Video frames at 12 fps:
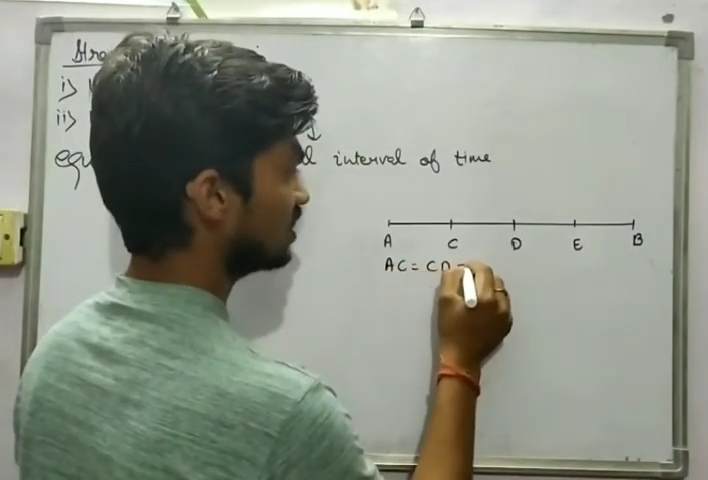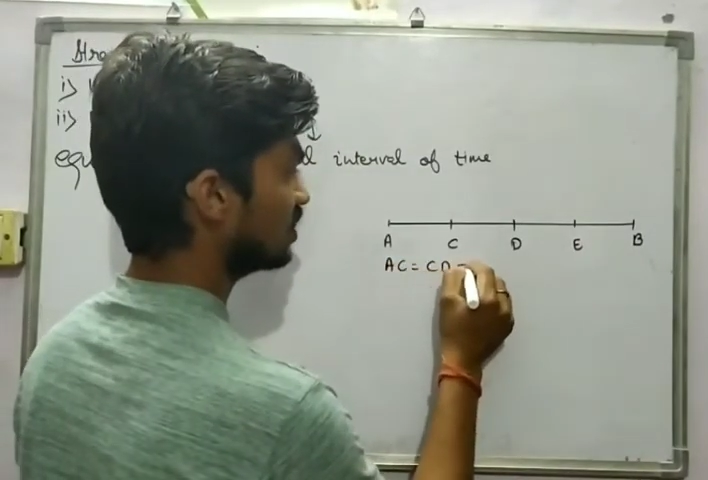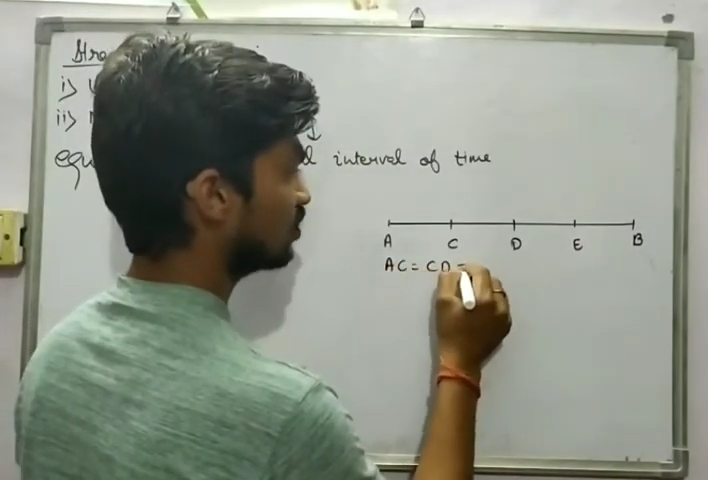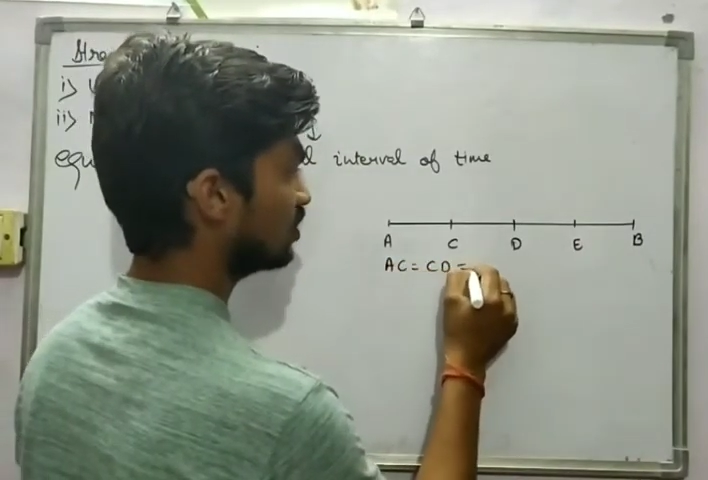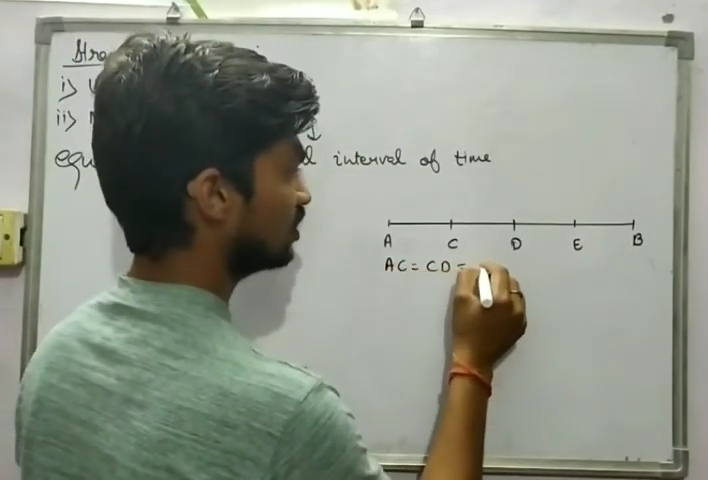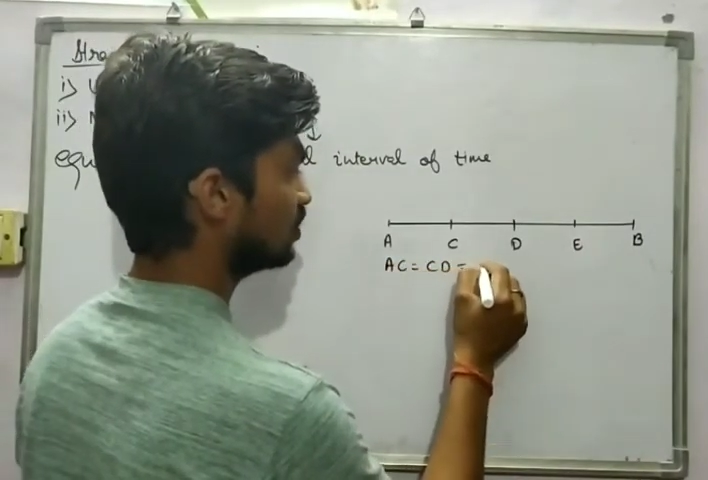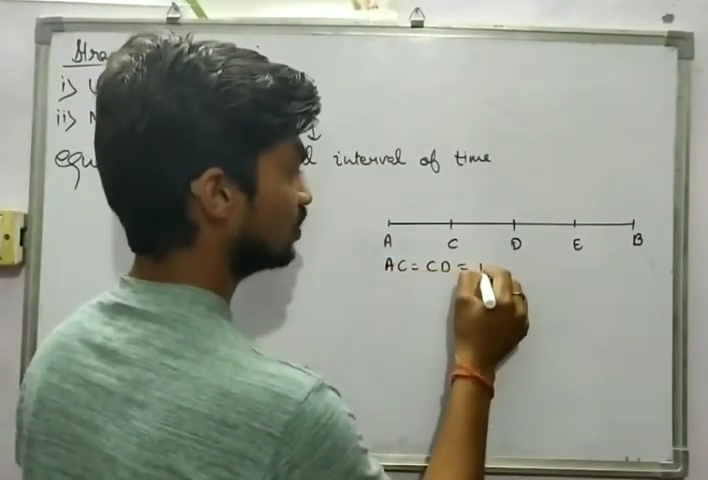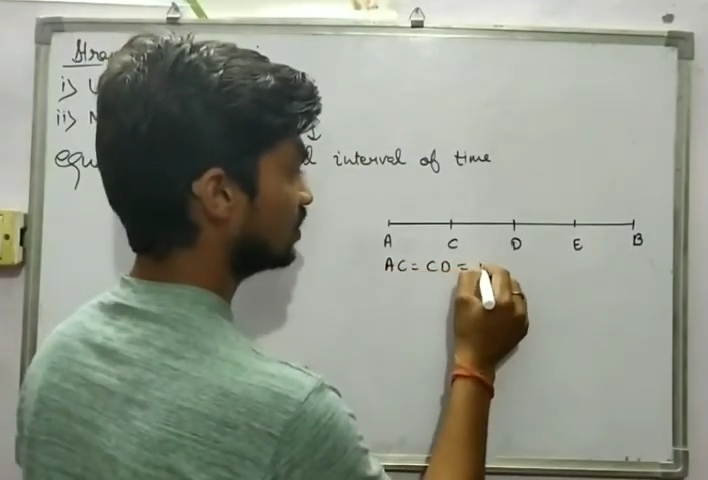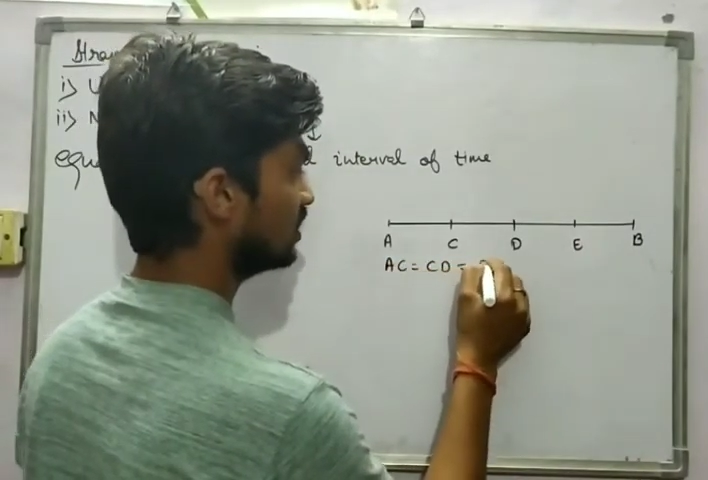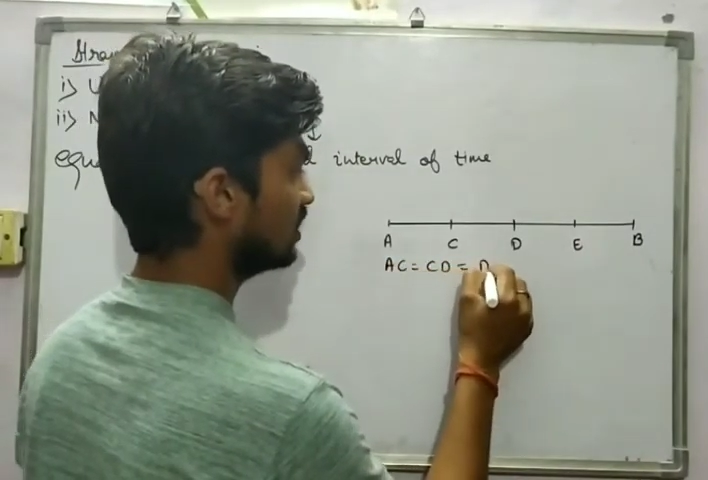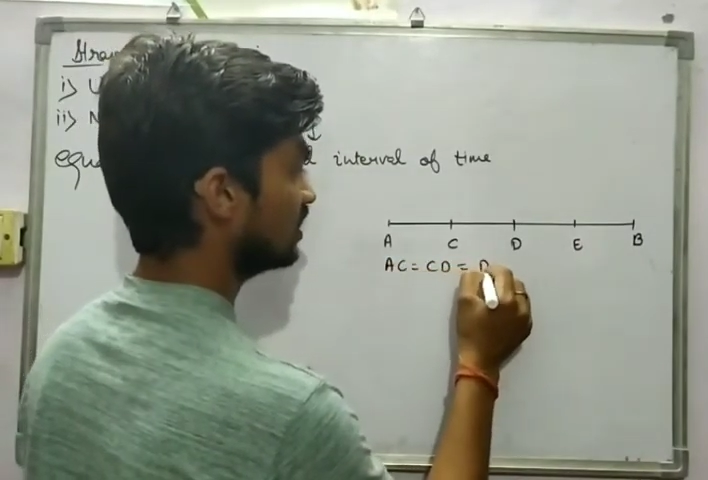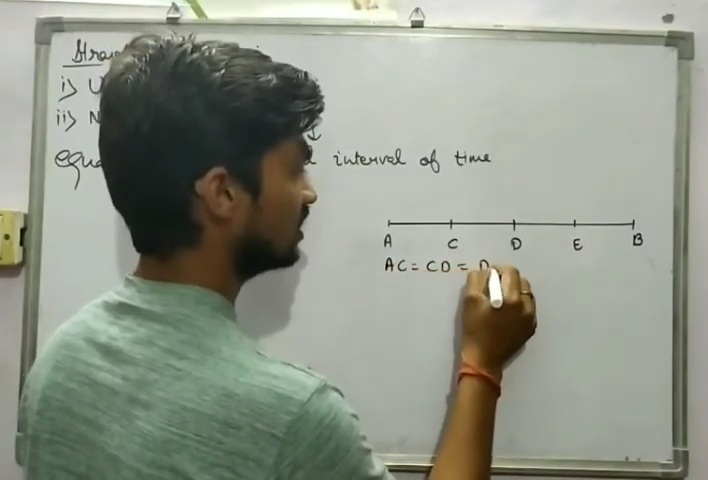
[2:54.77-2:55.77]
equal to
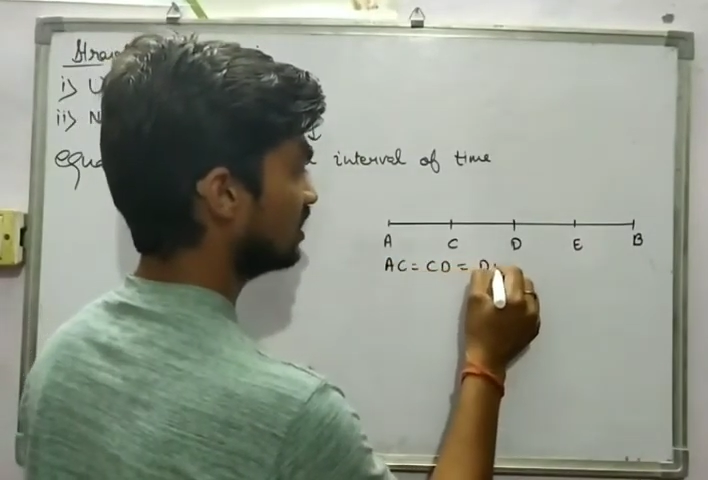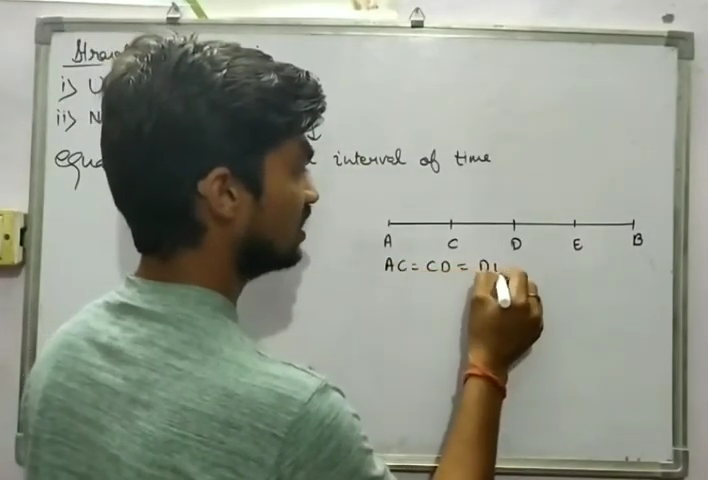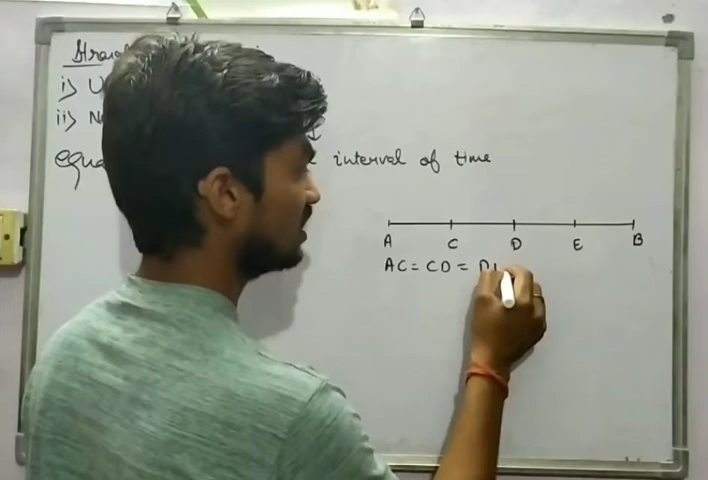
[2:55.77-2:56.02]
DE,